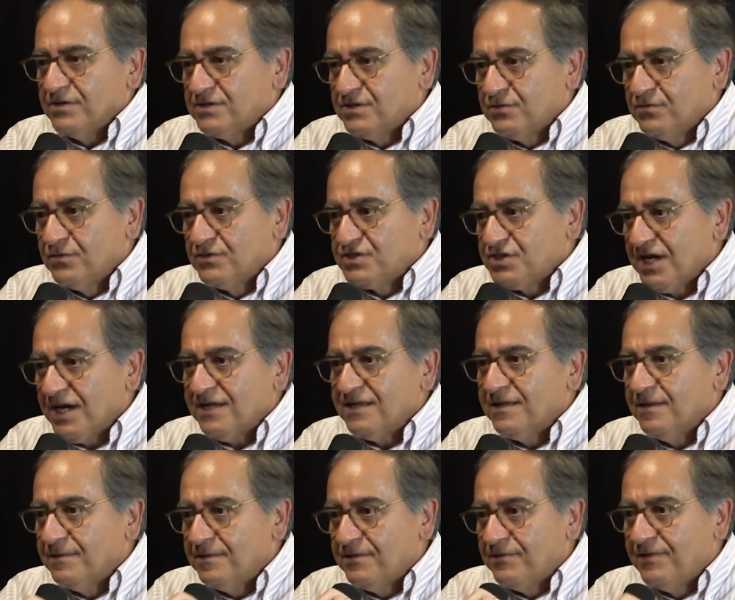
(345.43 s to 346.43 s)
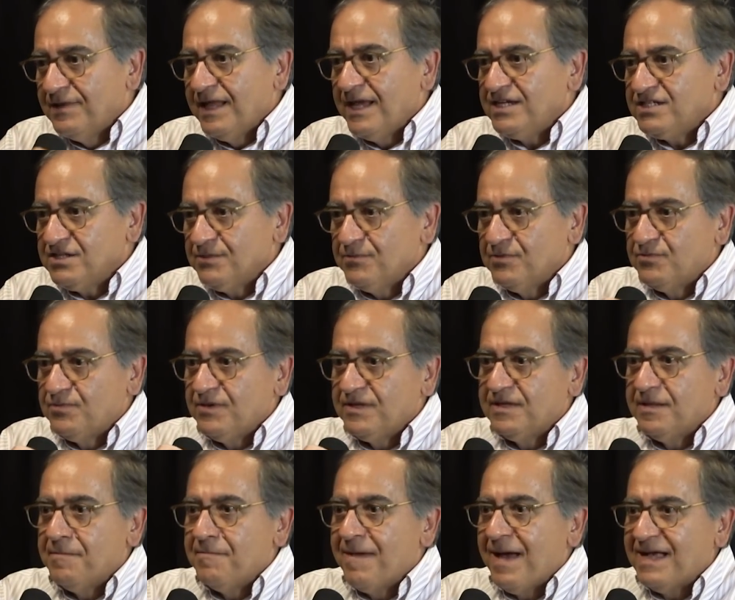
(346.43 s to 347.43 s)
to check the, the relation between
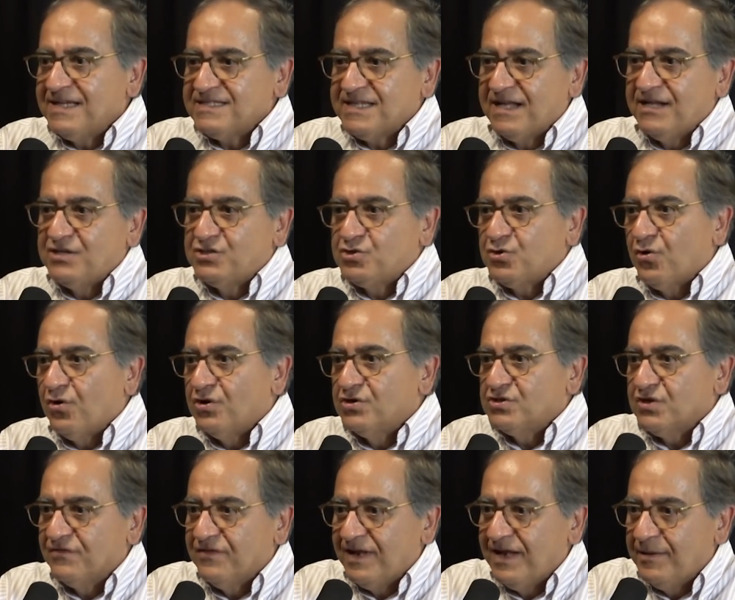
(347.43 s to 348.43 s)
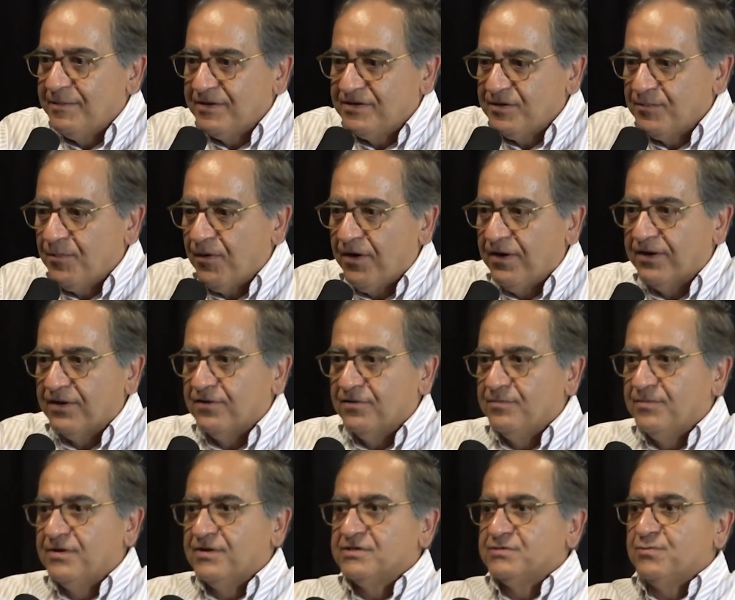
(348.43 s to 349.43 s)
the mass and the charge of an elementary particle.
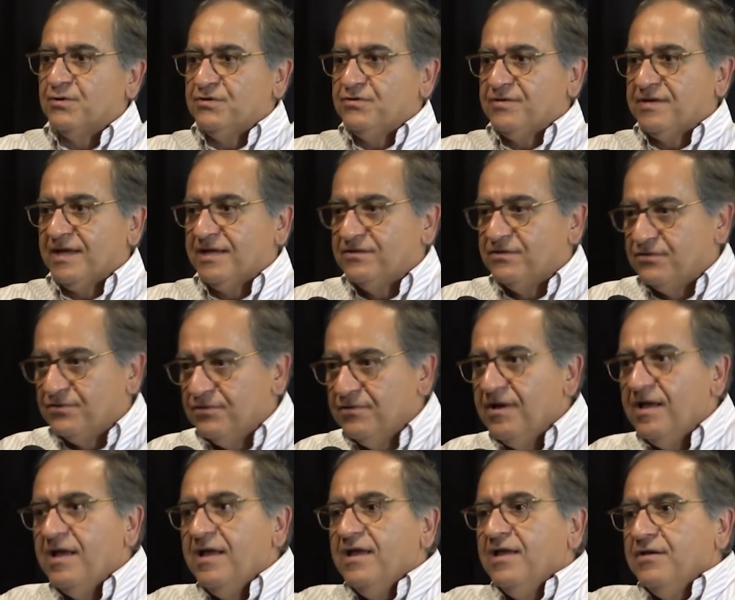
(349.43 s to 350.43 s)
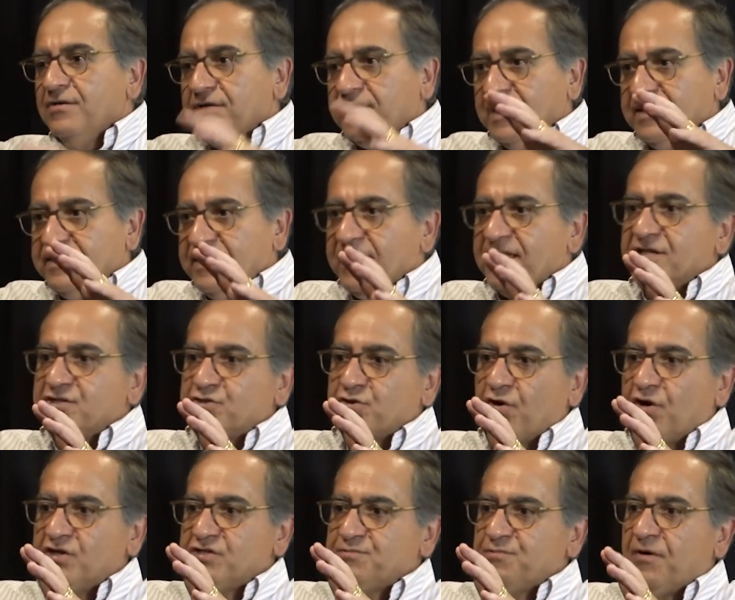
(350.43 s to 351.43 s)
Because what you can do, you can take a
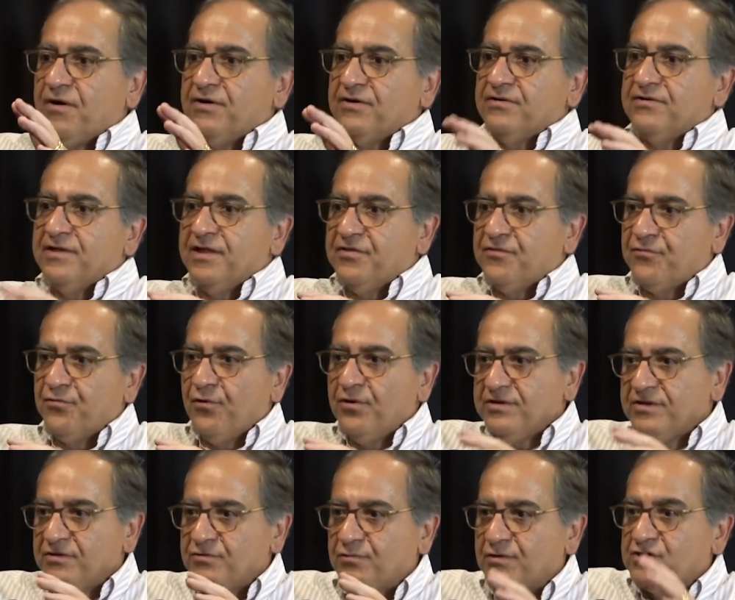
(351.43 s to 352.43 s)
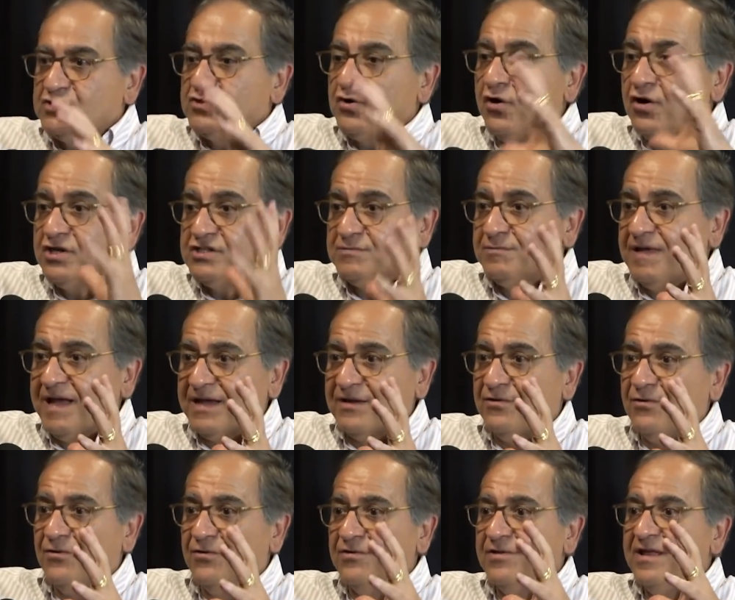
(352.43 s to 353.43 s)
charged particle and throw it into a charged black
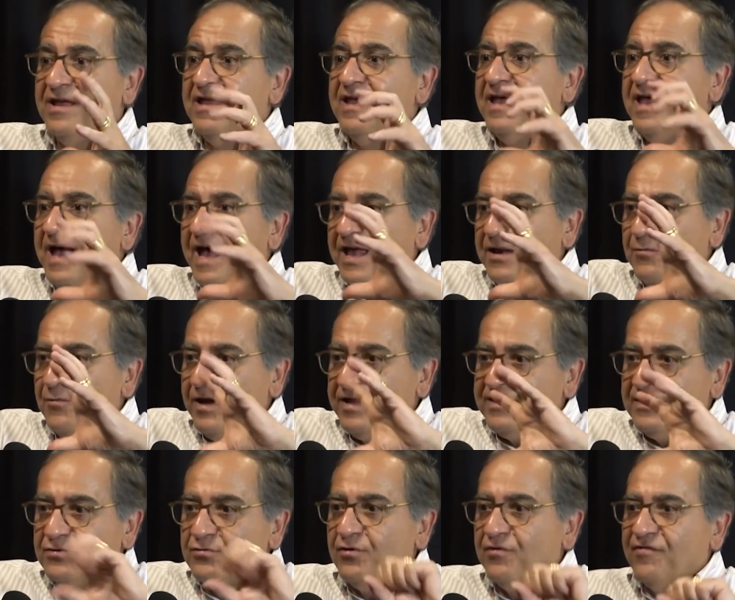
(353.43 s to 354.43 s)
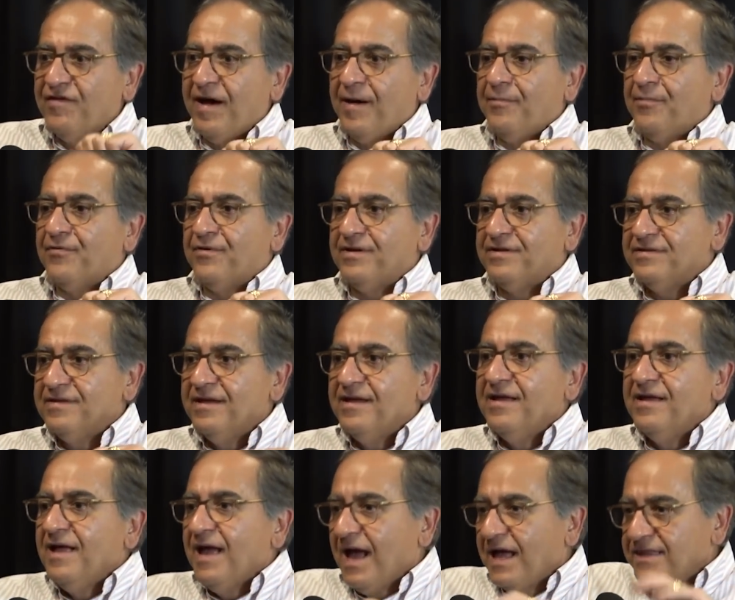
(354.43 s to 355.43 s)
hole and wait it to evaporate.
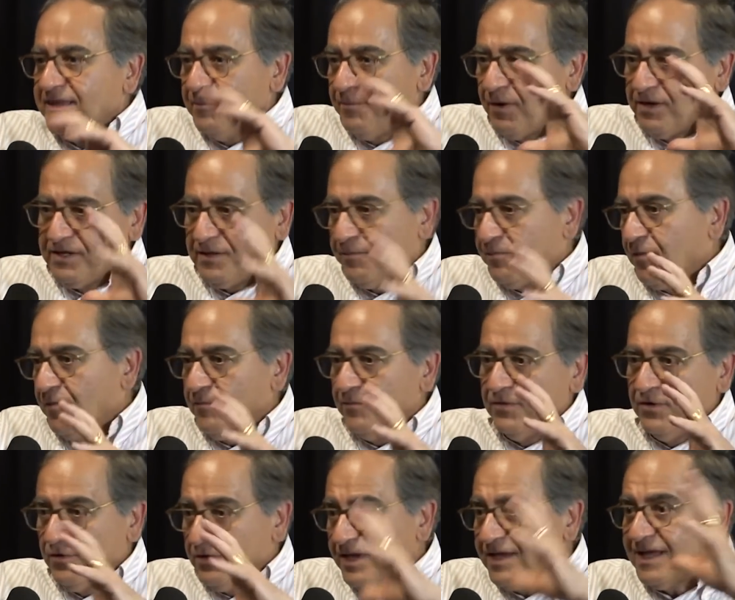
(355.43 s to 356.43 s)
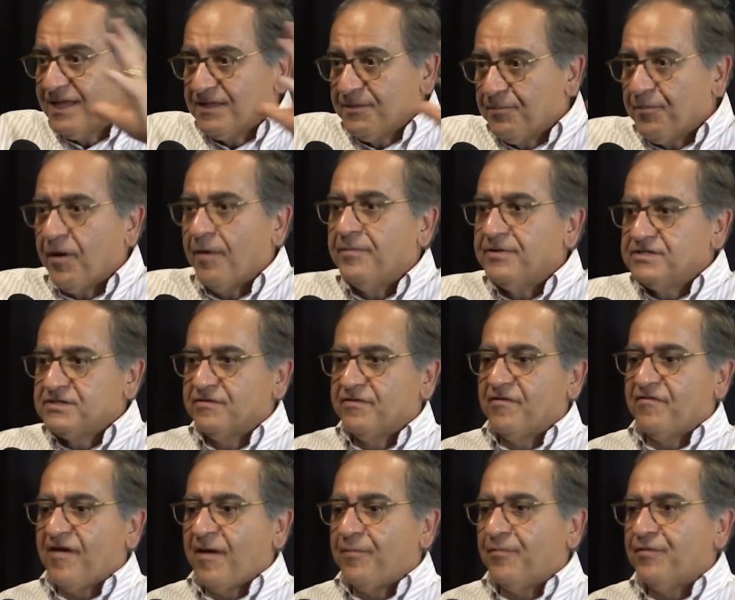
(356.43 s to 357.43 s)
And the, by the, looking at the properties of
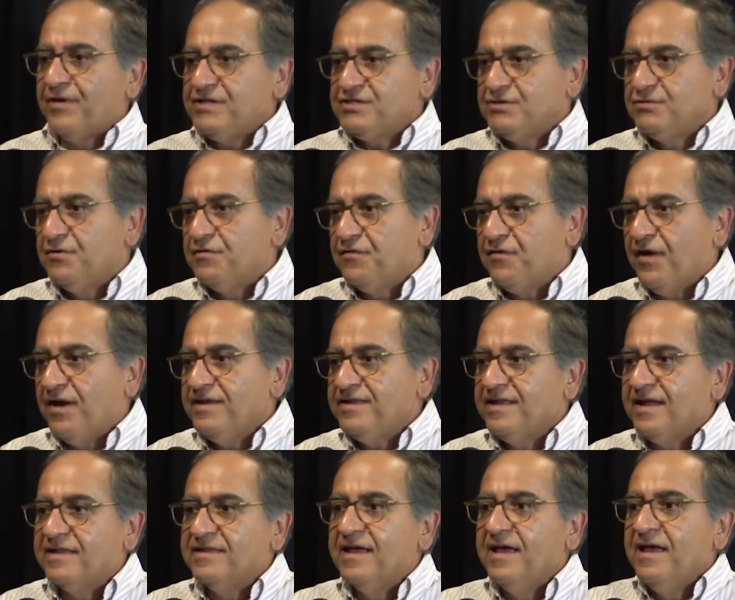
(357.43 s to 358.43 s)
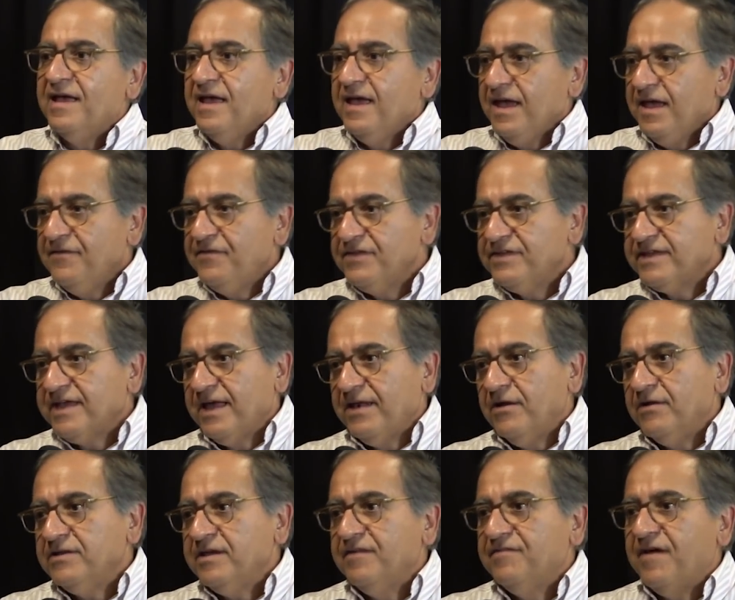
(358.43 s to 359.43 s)
evaporation, you find that if it
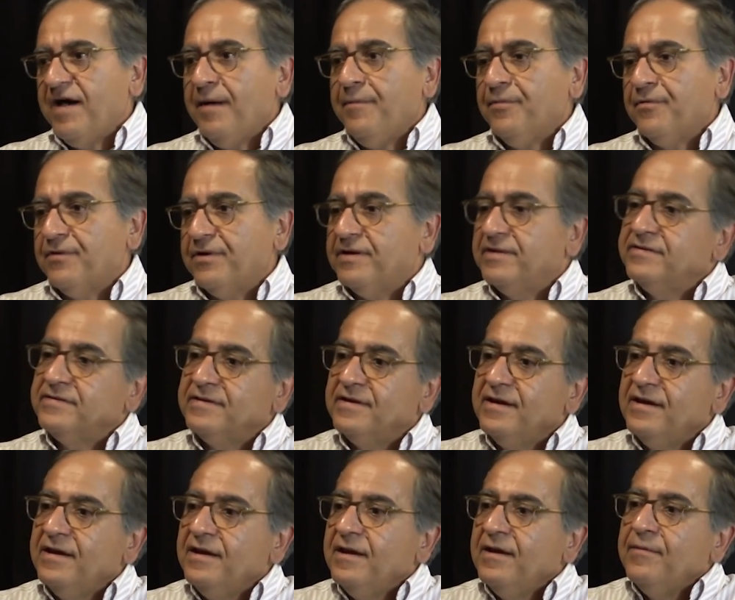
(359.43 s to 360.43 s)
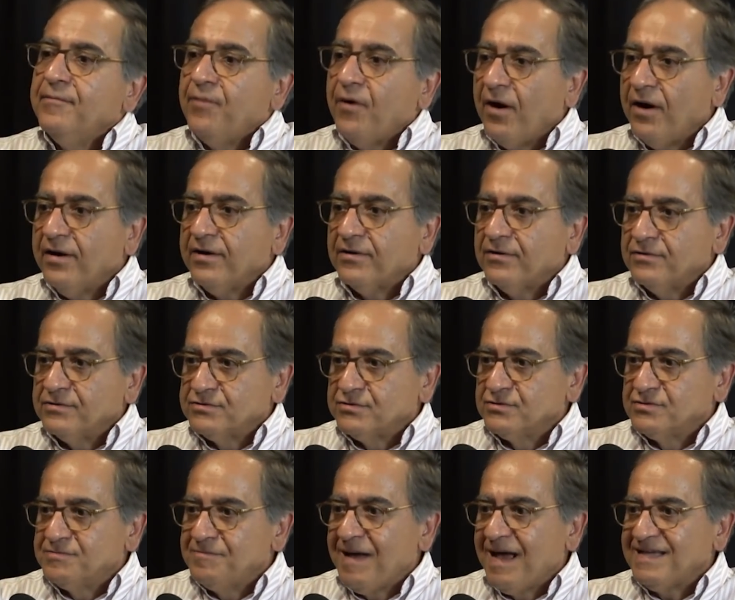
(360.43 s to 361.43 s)
cannot evaporate particles
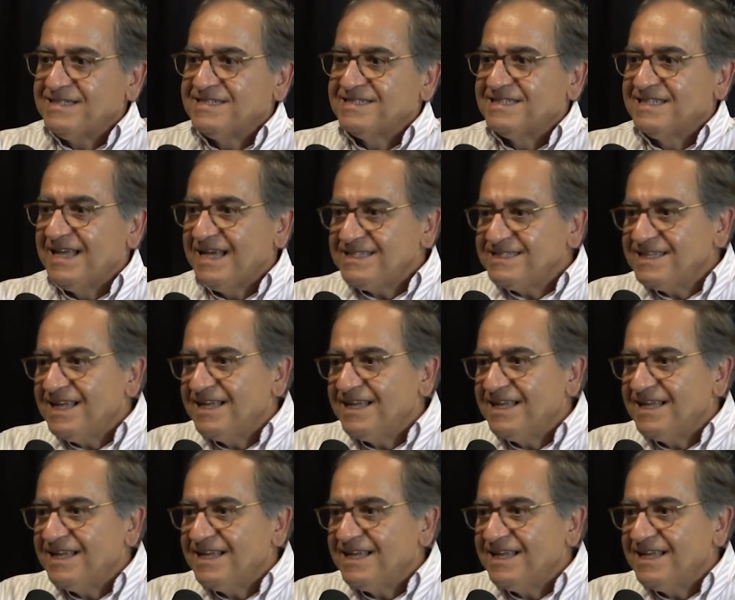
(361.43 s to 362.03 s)
whose mass is less